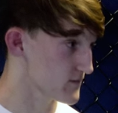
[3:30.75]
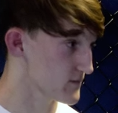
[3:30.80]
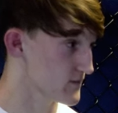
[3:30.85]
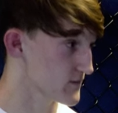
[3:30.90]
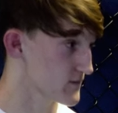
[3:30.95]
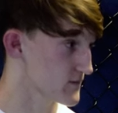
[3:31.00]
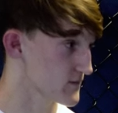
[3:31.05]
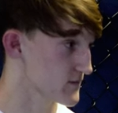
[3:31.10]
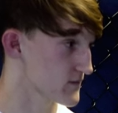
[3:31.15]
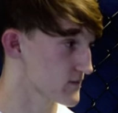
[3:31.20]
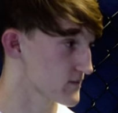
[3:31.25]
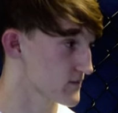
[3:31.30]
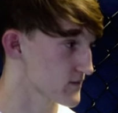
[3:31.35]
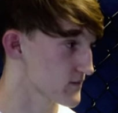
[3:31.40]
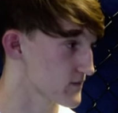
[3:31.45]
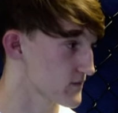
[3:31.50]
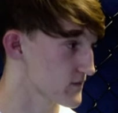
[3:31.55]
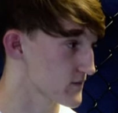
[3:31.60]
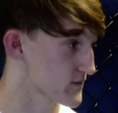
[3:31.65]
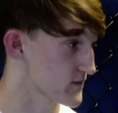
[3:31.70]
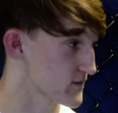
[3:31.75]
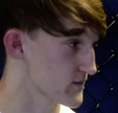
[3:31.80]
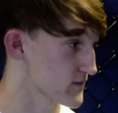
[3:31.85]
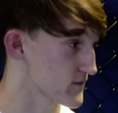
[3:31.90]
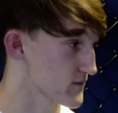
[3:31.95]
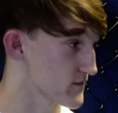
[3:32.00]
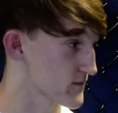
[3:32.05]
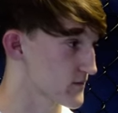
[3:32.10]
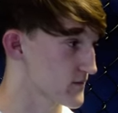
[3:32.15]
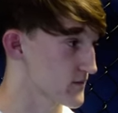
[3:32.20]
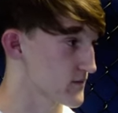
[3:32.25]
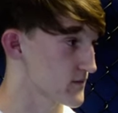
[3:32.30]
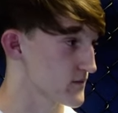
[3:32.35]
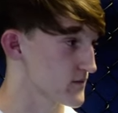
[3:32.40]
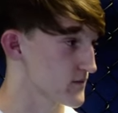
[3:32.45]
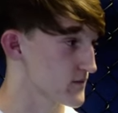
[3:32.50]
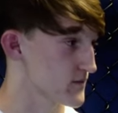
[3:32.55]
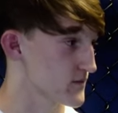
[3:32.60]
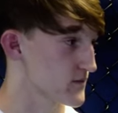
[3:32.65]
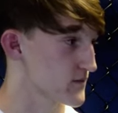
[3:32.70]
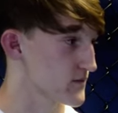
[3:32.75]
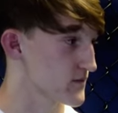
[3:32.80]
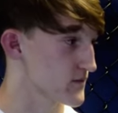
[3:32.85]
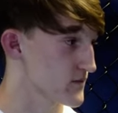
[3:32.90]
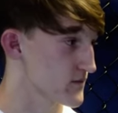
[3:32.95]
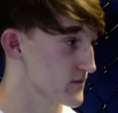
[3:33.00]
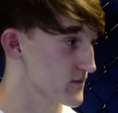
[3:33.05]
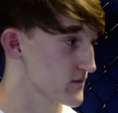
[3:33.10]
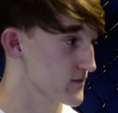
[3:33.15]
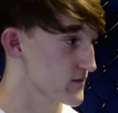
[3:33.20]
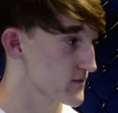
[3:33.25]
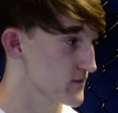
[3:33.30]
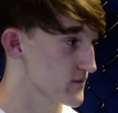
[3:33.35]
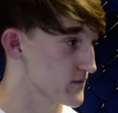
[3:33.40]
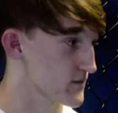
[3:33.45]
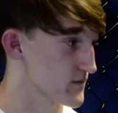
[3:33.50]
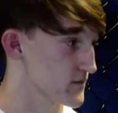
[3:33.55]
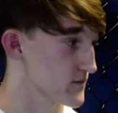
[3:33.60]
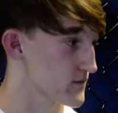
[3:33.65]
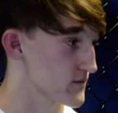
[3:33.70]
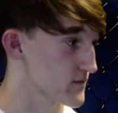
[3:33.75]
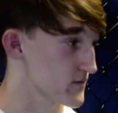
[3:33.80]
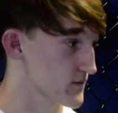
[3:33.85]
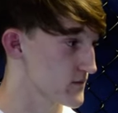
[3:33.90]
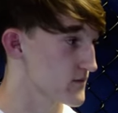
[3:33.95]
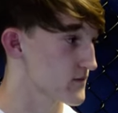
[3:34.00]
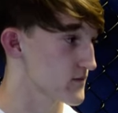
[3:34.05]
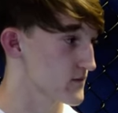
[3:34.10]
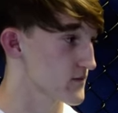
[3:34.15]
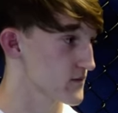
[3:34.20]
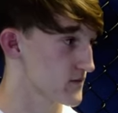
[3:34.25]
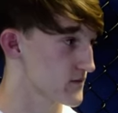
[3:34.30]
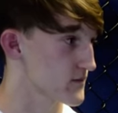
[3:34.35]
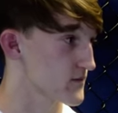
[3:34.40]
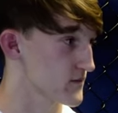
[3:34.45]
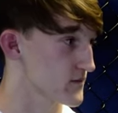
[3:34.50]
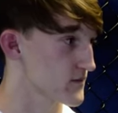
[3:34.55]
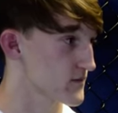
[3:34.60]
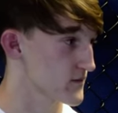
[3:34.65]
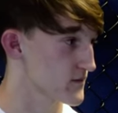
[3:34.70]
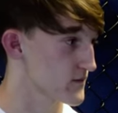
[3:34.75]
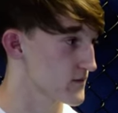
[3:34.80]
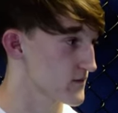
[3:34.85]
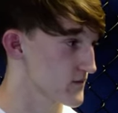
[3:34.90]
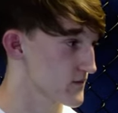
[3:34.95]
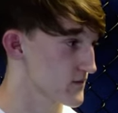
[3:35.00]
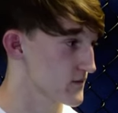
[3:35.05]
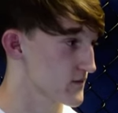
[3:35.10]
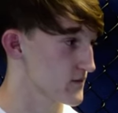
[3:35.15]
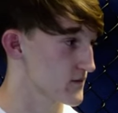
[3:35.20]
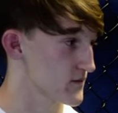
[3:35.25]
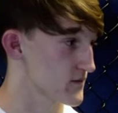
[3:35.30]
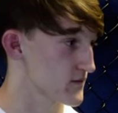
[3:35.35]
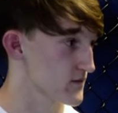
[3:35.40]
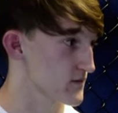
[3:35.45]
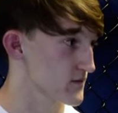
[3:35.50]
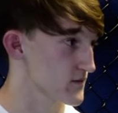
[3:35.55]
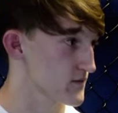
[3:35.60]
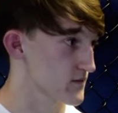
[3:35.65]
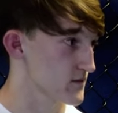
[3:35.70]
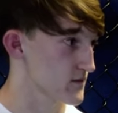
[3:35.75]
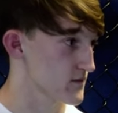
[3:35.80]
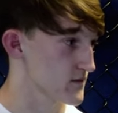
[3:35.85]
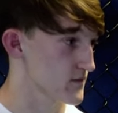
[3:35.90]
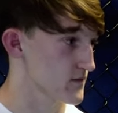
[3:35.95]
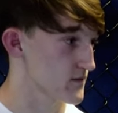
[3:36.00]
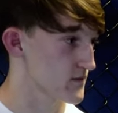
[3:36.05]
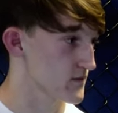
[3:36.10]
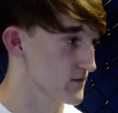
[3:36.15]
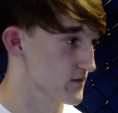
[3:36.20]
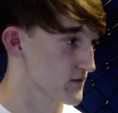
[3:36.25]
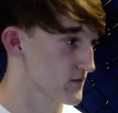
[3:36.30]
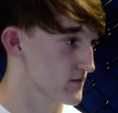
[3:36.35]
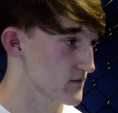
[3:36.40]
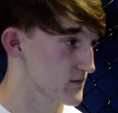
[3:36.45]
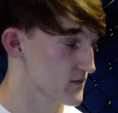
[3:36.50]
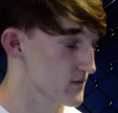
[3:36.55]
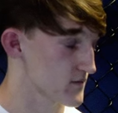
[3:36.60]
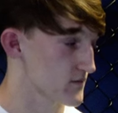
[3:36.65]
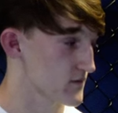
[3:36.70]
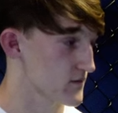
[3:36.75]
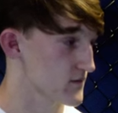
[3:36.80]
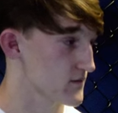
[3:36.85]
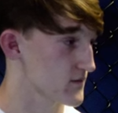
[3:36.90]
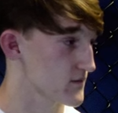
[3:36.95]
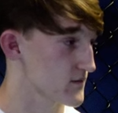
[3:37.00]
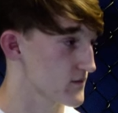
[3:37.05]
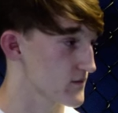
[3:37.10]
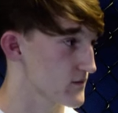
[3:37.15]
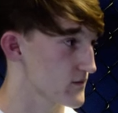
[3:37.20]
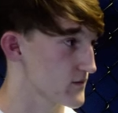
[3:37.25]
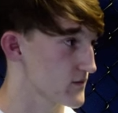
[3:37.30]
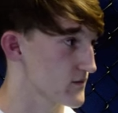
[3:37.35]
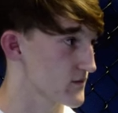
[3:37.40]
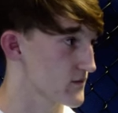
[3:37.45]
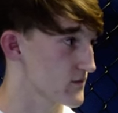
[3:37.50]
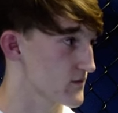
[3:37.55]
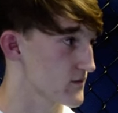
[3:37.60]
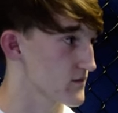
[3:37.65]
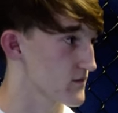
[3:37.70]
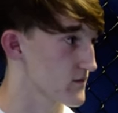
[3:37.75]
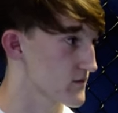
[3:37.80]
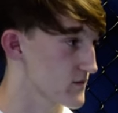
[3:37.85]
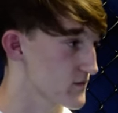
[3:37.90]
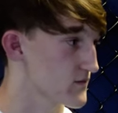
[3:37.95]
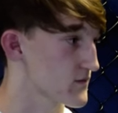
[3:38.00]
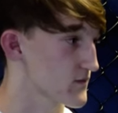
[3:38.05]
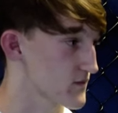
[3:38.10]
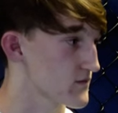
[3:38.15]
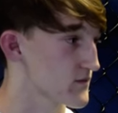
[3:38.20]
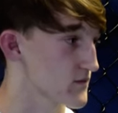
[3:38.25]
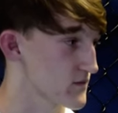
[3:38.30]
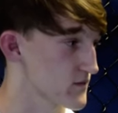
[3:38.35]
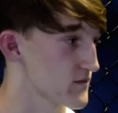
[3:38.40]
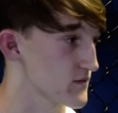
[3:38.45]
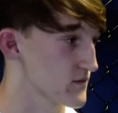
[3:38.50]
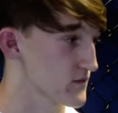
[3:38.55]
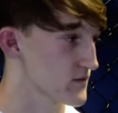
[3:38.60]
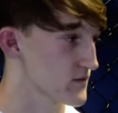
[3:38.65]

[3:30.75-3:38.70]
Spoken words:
(silent)